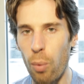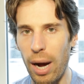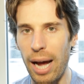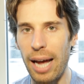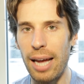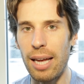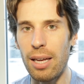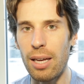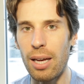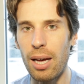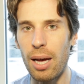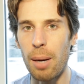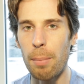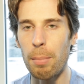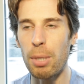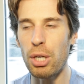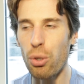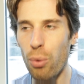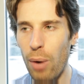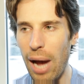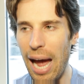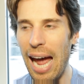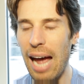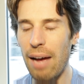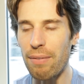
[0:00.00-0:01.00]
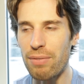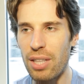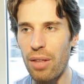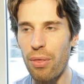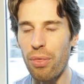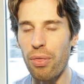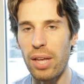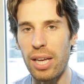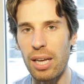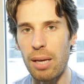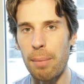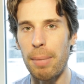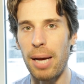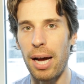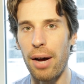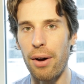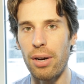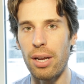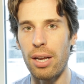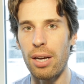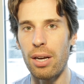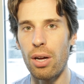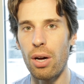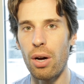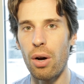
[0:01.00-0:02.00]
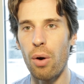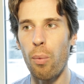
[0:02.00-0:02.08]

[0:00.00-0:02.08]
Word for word: way, but you have to think about it.